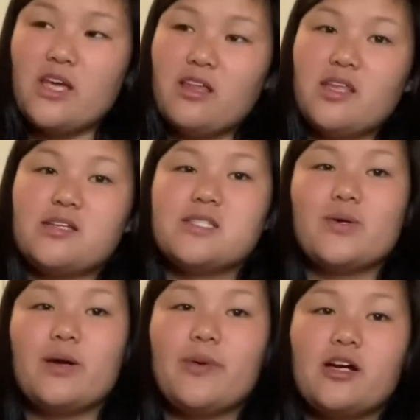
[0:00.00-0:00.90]
Thanks to our
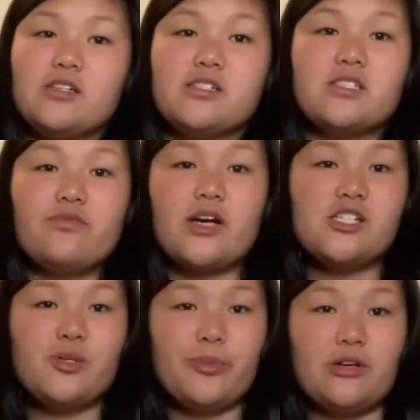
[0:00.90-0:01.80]
partners Fresh
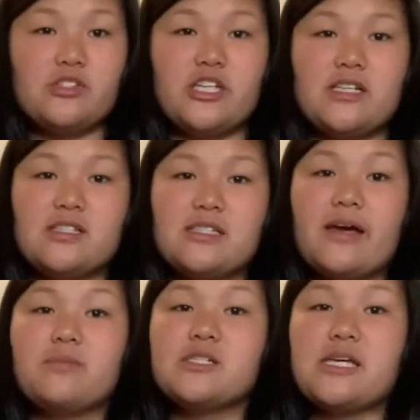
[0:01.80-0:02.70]
Approach and San
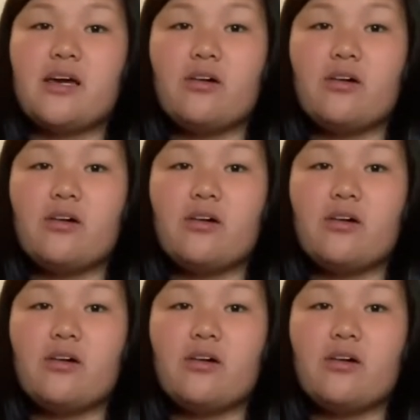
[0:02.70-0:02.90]
Mateo